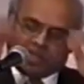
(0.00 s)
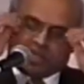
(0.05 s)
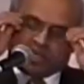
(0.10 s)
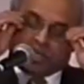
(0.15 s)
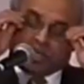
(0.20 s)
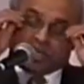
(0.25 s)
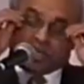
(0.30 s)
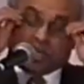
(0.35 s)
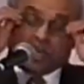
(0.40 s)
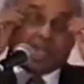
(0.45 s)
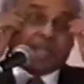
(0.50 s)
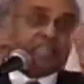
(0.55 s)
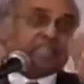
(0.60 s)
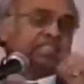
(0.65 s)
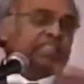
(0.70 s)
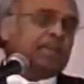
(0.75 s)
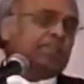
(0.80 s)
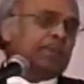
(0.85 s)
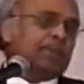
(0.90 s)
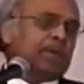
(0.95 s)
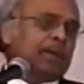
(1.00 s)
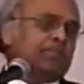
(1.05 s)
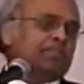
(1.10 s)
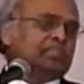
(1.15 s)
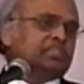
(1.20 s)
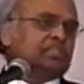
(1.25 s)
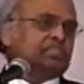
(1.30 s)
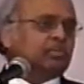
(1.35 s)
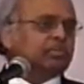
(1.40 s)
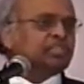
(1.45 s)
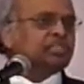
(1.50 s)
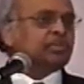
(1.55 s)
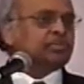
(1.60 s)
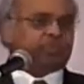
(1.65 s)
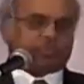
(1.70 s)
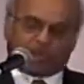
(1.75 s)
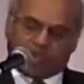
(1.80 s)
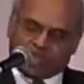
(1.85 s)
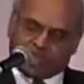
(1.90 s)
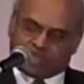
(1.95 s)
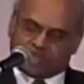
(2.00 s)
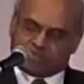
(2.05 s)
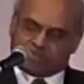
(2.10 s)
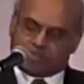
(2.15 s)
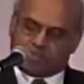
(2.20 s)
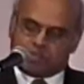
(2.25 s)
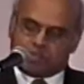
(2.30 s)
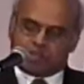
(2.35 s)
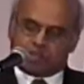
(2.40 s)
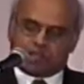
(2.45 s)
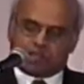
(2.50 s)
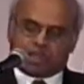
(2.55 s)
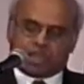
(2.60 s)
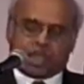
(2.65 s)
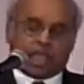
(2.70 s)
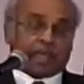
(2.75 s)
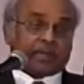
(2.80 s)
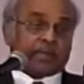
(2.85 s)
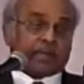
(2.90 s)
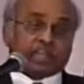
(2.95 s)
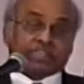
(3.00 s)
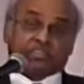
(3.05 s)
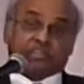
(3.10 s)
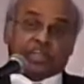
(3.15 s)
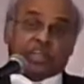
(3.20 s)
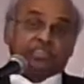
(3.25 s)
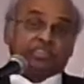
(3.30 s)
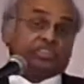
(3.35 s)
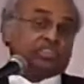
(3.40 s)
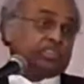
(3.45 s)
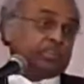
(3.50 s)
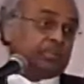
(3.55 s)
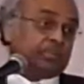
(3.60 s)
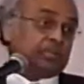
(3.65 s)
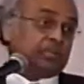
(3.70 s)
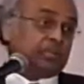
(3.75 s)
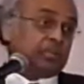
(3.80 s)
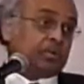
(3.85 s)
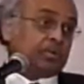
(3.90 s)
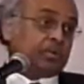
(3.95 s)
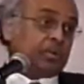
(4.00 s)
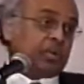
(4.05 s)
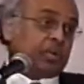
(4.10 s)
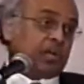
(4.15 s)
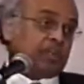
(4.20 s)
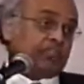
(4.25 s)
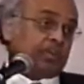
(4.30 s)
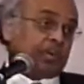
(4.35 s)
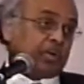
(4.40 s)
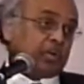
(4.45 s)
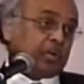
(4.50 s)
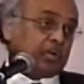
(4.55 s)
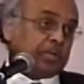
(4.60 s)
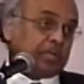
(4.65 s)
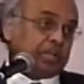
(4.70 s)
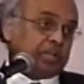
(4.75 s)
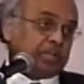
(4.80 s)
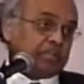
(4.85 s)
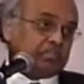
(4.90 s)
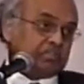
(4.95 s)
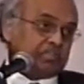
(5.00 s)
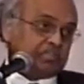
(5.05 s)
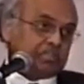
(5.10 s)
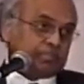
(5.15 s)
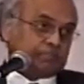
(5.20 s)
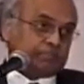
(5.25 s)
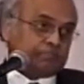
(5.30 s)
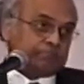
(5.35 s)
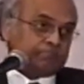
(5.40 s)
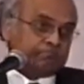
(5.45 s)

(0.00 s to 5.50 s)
can easily become a source of pride and an extension of our own egos.